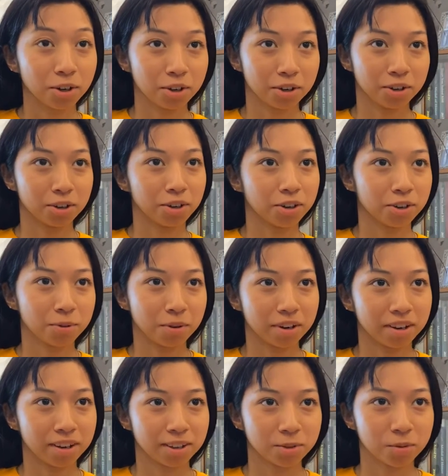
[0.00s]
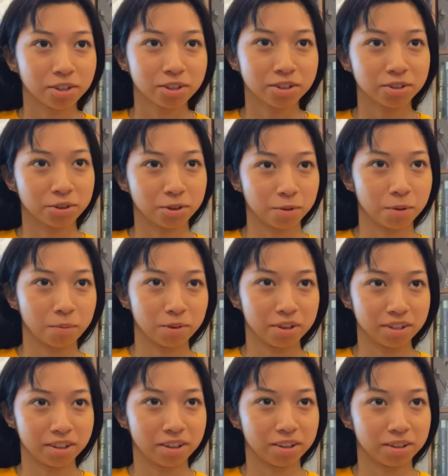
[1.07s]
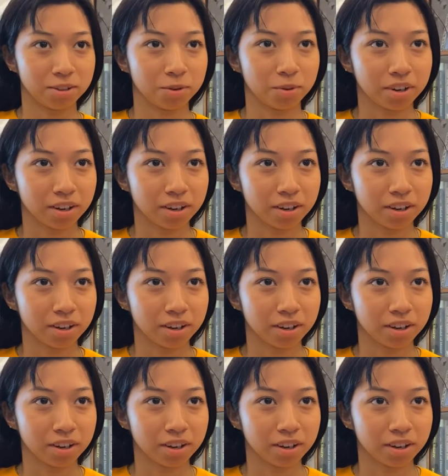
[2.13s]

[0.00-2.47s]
you want to ask questions, or do you want me to just tell the story?